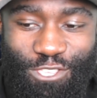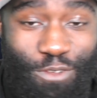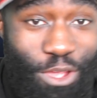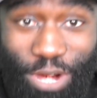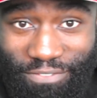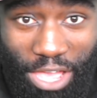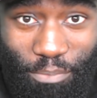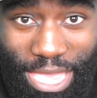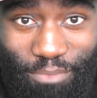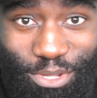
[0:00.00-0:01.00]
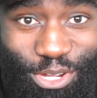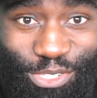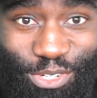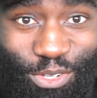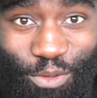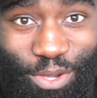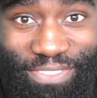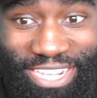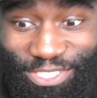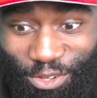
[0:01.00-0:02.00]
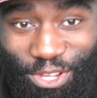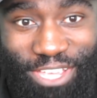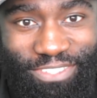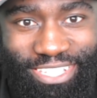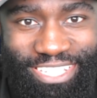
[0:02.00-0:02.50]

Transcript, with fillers: uh, you don't have the upper hand because you're the one that is not curvy,